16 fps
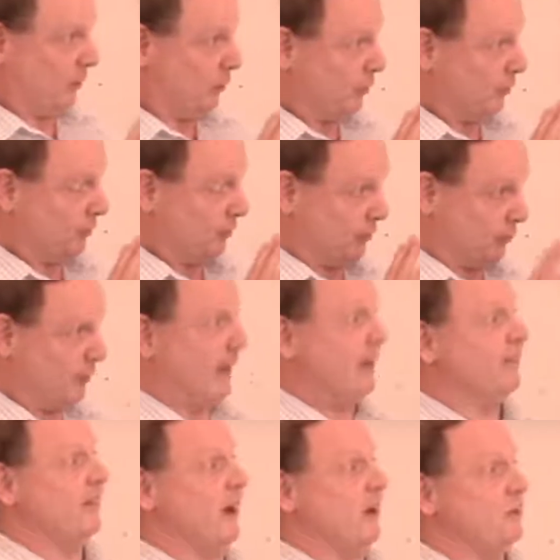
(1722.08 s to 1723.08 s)
You're the
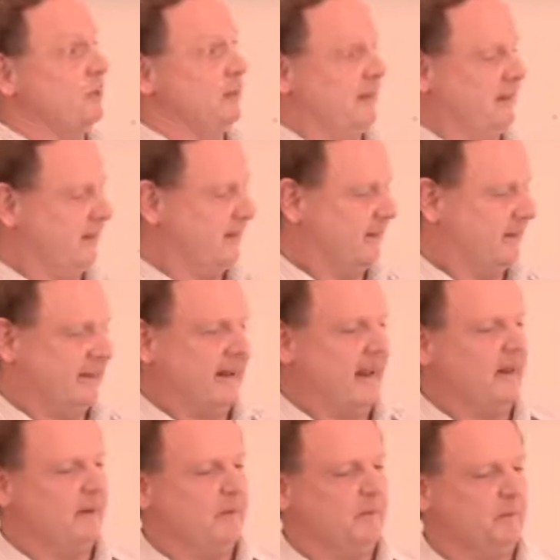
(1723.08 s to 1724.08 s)
raiser,
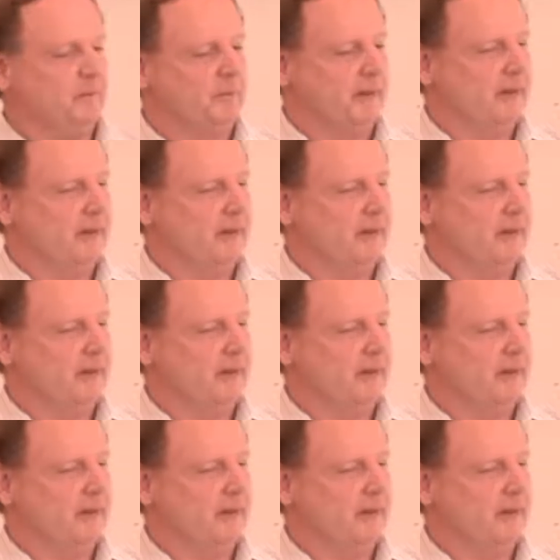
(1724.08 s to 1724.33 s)
okay?